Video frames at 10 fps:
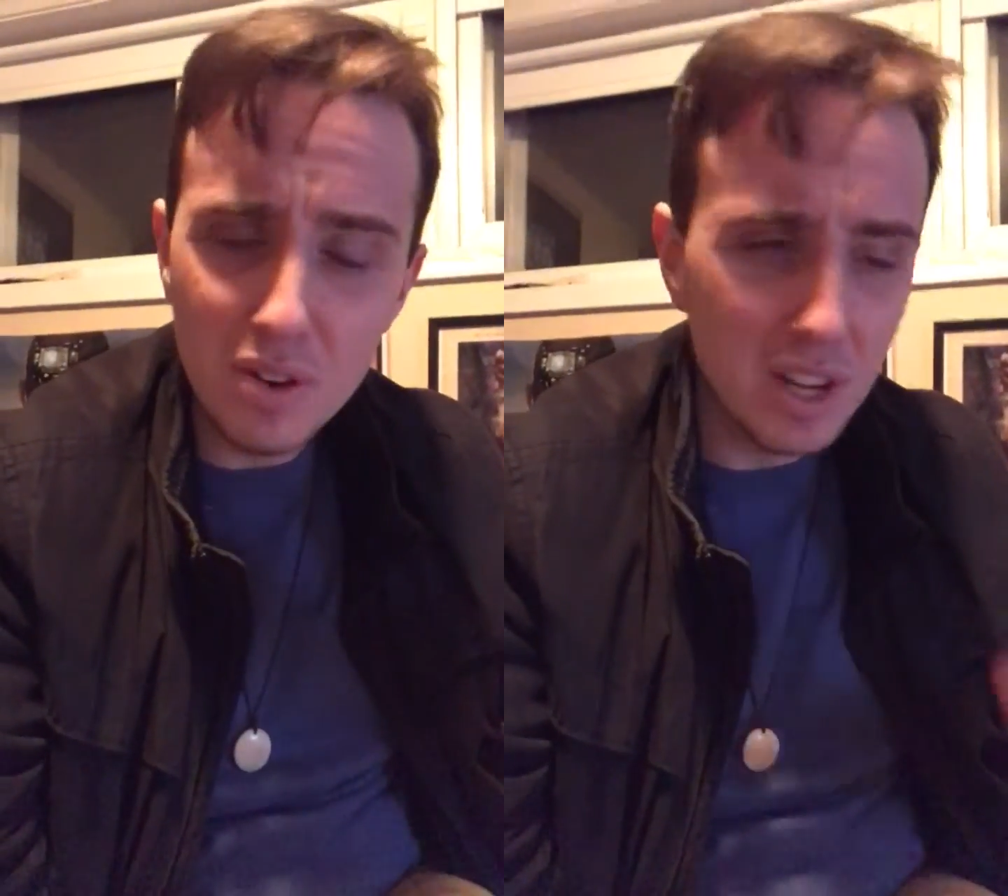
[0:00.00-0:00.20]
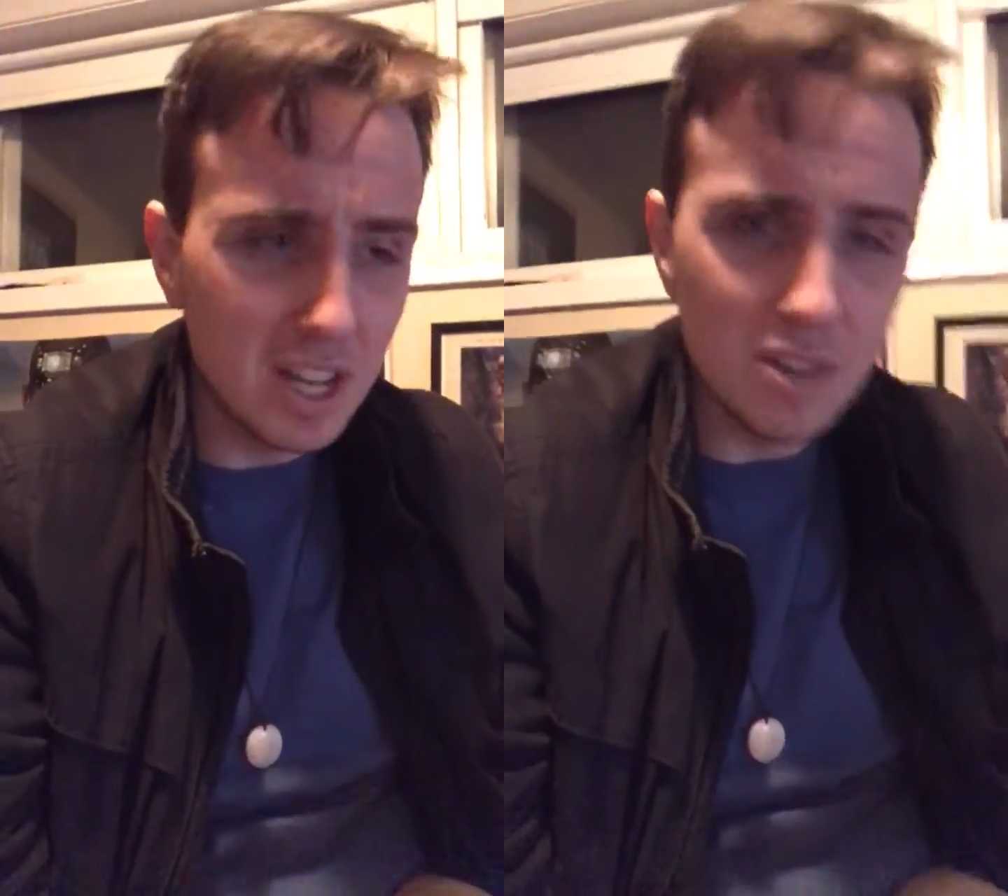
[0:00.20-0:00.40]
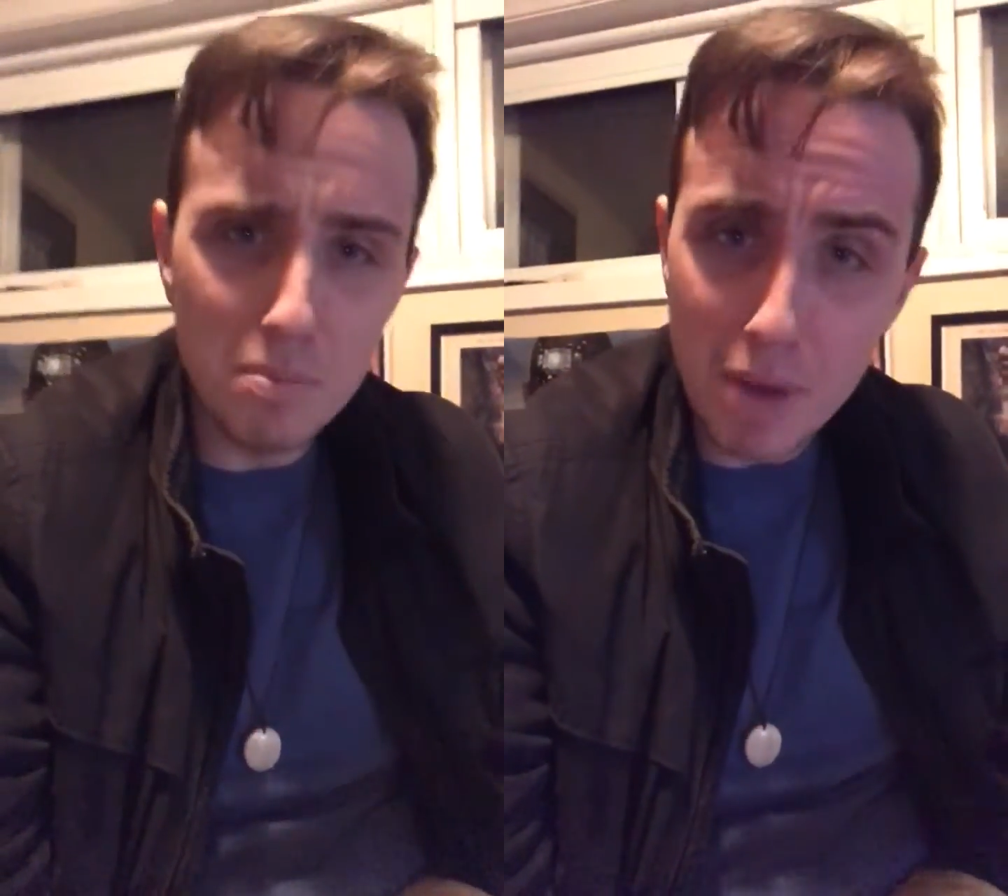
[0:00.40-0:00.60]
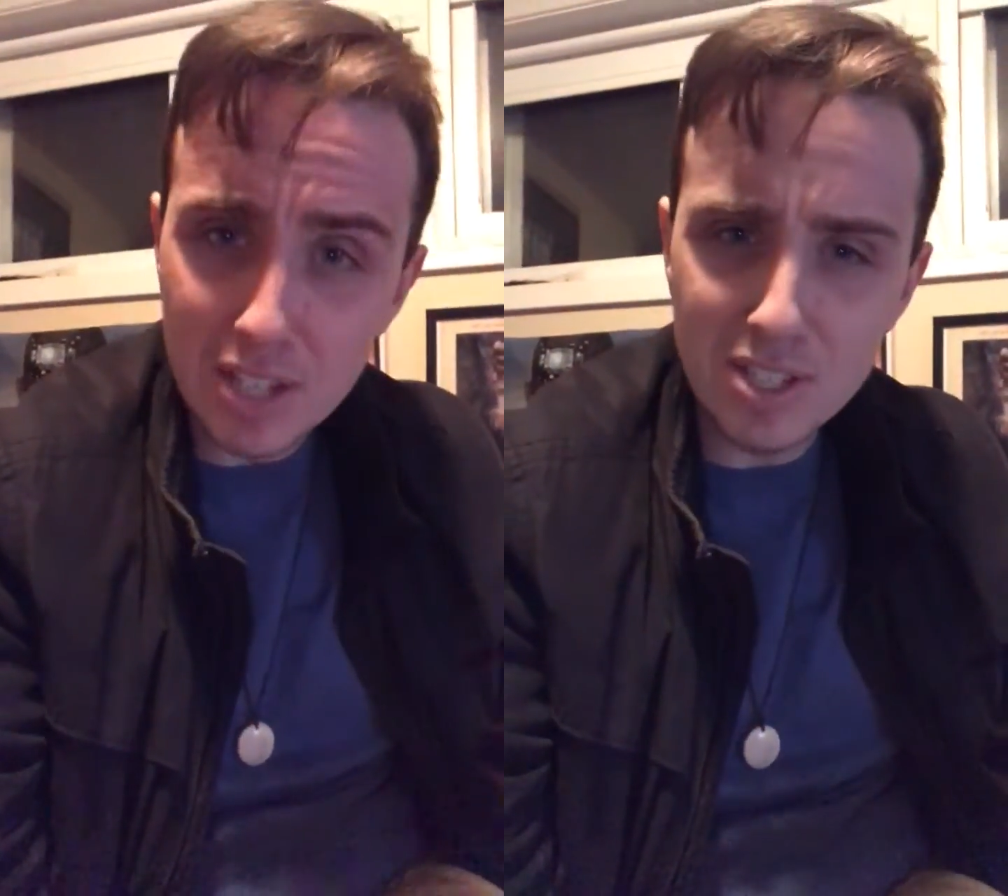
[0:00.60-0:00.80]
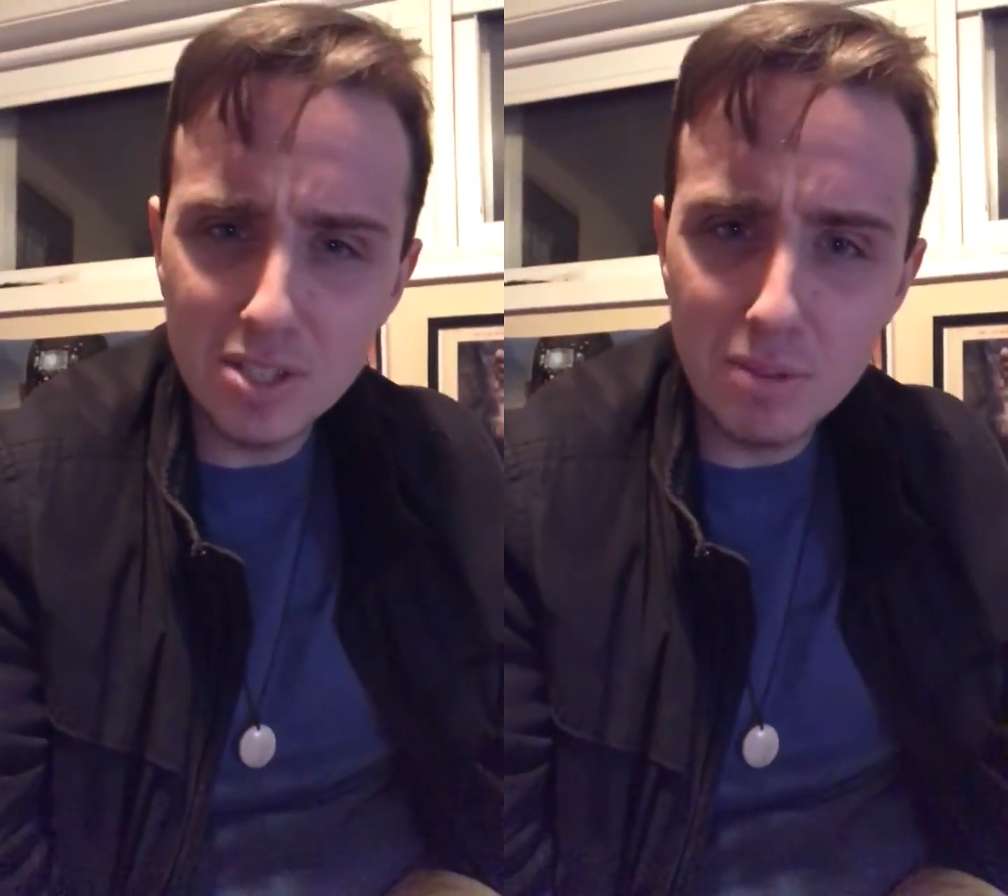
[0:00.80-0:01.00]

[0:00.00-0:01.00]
Can you message